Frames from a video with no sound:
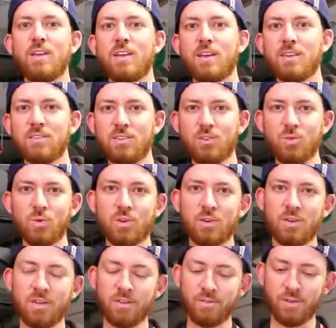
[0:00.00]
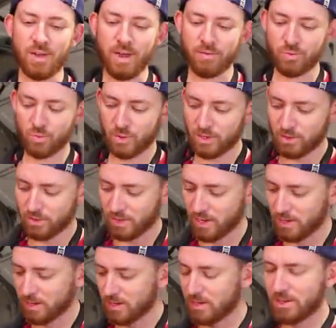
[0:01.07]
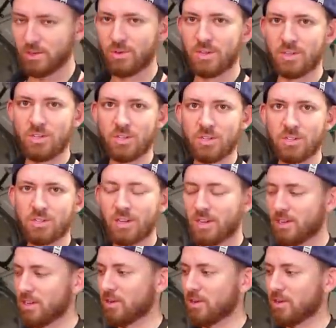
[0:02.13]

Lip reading: as you would if you have a reel that you can just